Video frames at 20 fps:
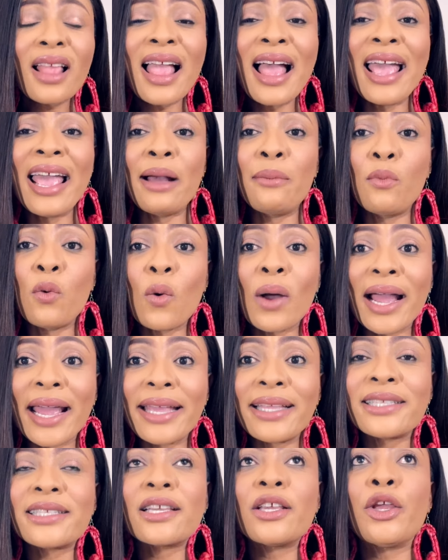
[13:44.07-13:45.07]
I Am
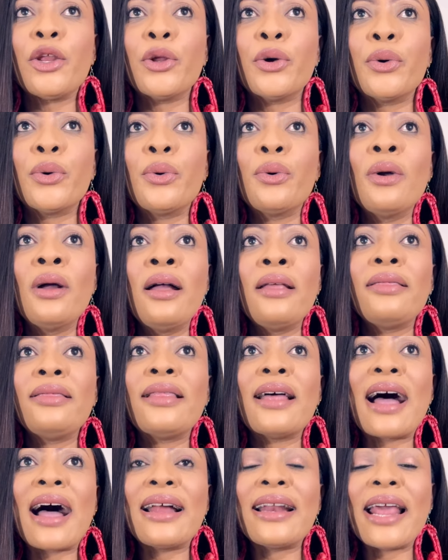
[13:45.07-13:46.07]
White, you know,
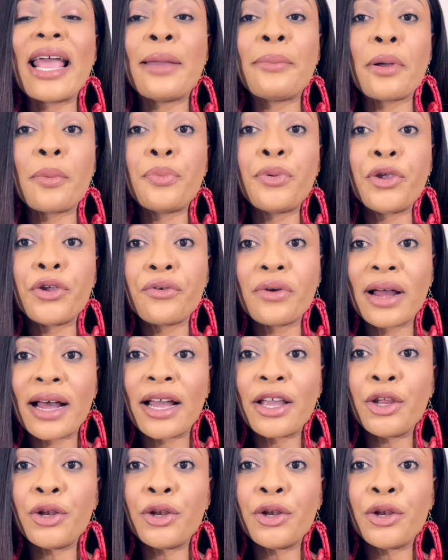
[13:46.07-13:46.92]
that Eba Pura,